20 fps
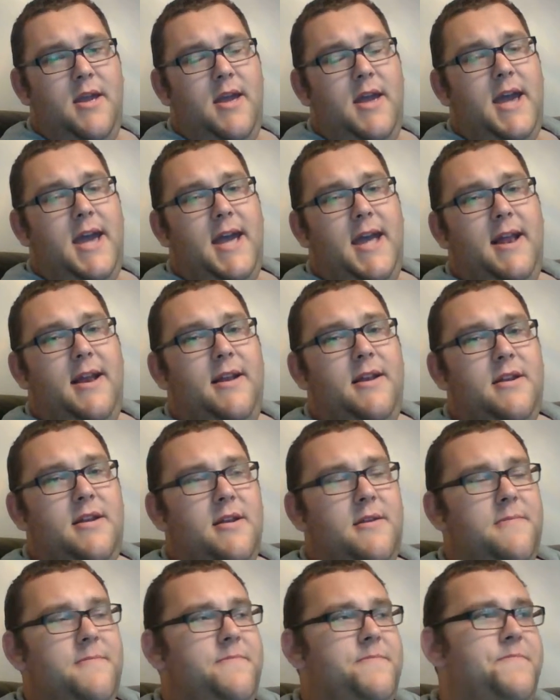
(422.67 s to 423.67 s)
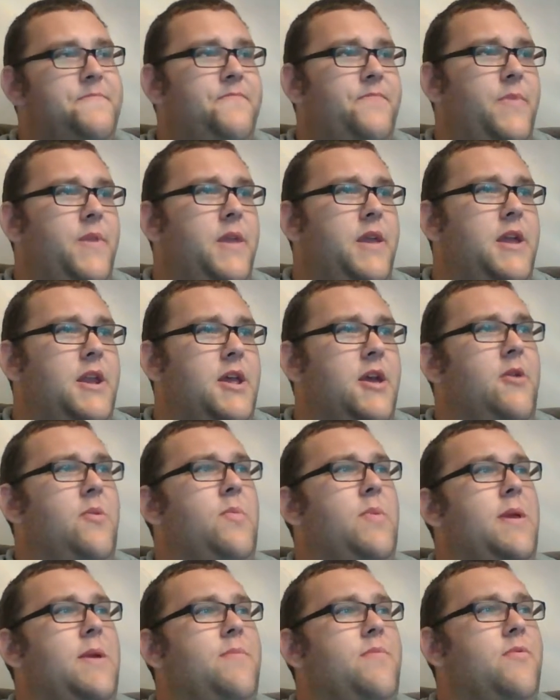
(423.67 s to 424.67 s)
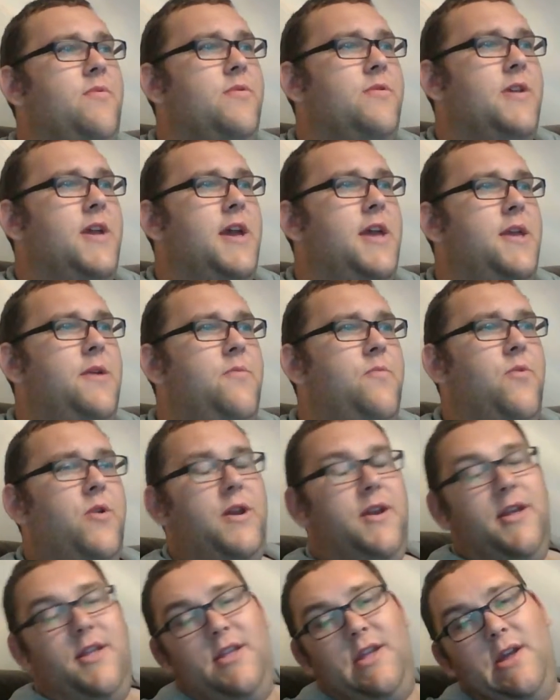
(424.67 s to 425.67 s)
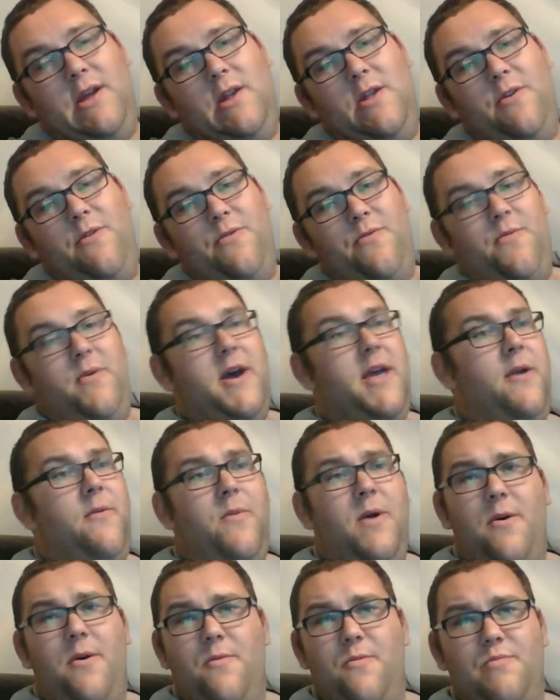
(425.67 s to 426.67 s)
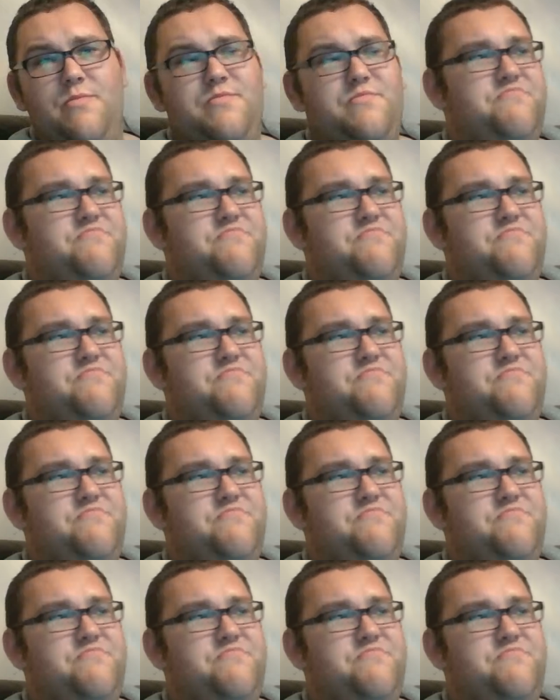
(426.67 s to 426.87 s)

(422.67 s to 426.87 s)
And people say, why don't you lose weight? Well,